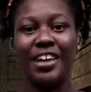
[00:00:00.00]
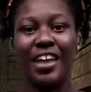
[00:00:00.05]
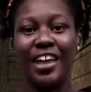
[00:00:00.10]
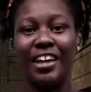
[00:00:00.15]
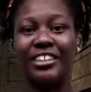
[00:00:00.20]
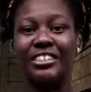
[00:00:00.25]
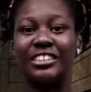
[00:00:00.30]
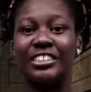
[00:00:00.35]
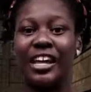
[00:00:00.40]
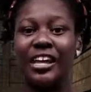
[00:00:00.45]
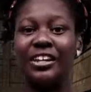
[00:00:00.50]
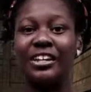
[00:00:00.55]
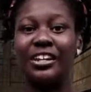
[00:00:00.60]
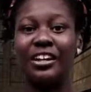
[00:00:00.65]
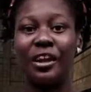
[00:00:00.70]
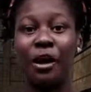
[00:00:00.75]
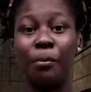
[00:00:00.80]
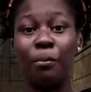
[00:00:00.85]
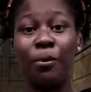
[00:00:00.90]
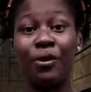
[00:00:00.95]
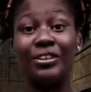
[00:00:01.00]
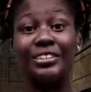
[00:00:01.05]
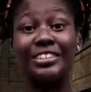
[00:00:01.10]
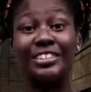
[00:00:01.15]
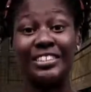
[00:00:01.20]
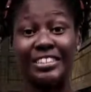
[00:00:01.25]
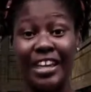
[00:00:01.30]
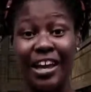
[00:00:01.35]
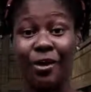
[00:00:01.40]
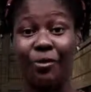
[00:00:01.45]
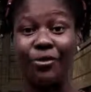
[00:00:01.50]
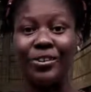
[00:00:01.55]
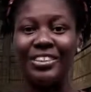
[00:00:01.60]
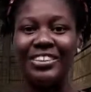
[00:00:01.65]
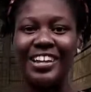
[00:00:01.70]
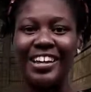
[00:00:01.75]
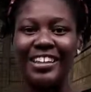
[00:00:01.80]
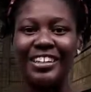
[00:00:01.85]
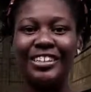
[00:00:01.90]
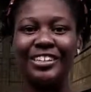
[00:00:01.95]
Benet, setting it up on set
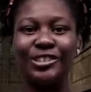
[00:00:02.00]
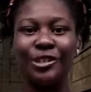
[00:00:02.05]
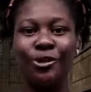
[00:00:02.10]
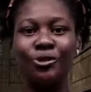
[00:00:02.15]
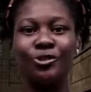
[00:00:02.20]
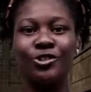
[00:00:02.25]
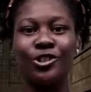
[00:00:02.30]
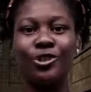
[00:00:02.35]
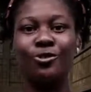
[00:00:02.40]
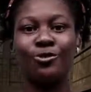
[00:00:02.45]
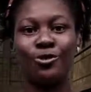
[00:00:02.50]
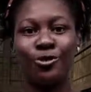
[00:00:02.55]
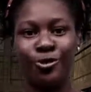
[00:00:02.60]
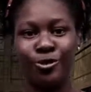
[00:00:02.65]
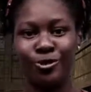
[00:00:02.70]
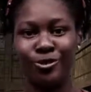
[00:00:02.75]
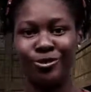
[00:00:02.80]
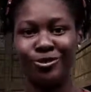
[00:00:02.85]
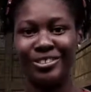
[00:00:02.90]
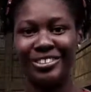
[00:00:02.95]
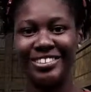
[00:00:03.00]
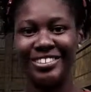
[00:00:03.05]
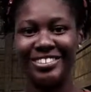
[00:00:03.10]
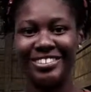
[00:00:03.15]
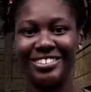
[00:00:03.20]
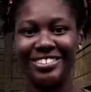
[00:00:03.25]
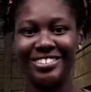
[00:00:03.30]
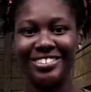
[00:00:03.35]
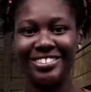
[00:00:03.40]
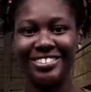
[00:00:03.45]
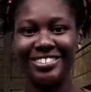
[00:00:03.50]
with Daily Dojo News.